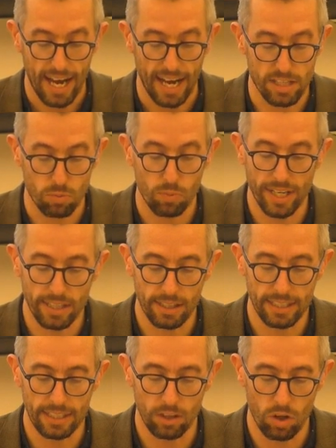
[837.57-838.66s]
as a
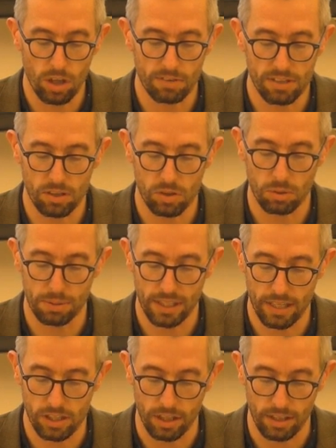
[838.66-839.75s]
regulating law of social
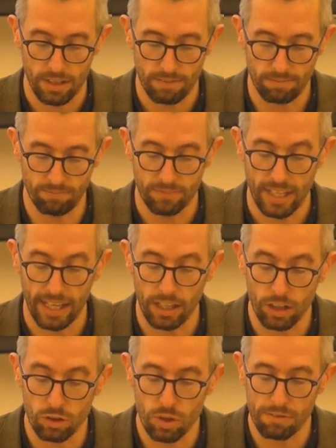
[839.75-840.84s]
production and
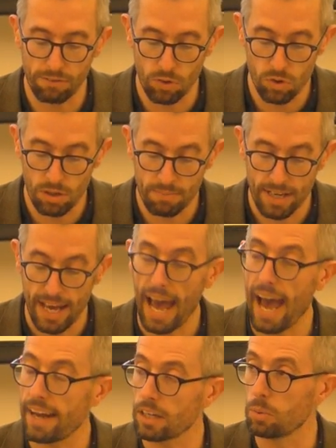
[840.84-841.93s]
under a form
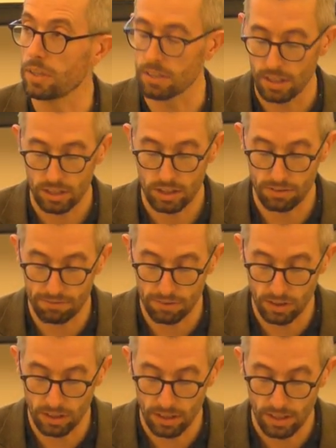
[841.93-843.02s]
adequate to
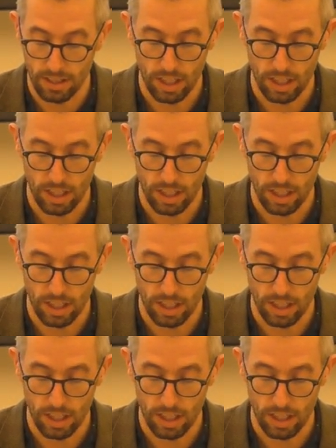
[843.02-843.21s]
full